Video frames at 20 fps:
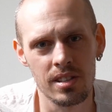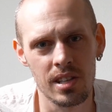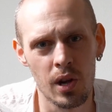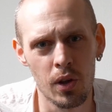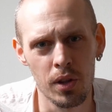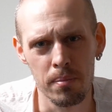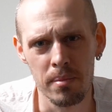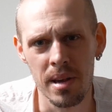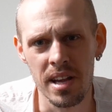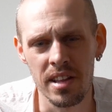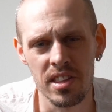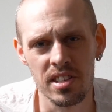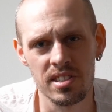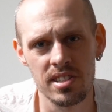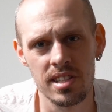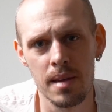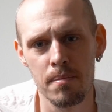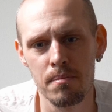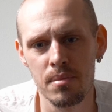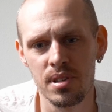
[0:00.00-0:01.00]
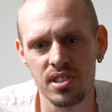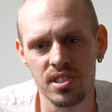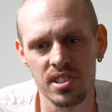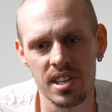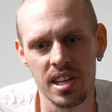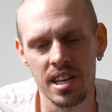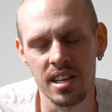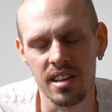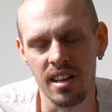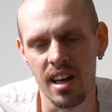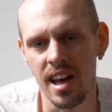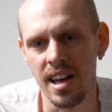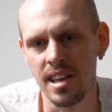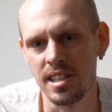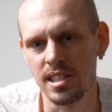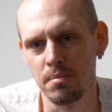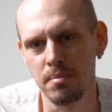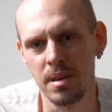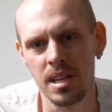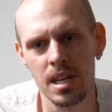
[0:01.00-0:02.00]
Don't make the same mistake
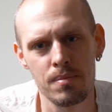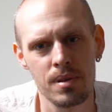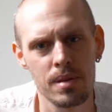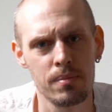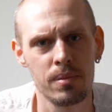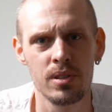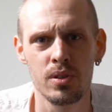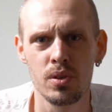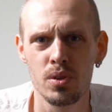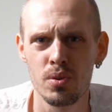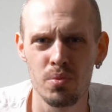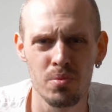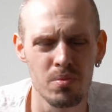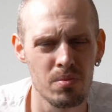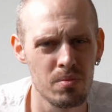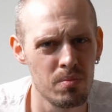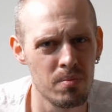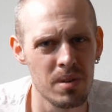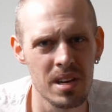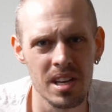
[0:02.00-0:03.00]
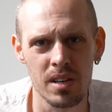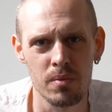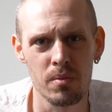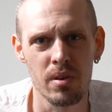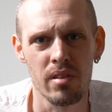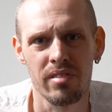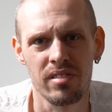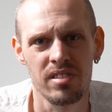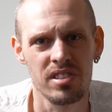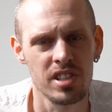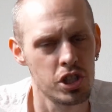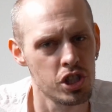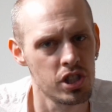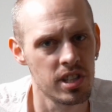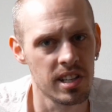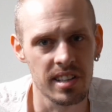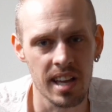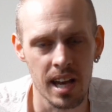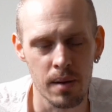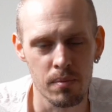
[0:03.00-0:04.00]
as many people do make with
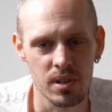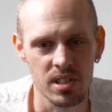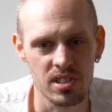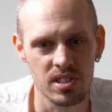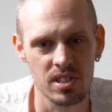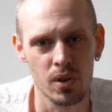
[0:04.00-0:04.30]
digital cameras.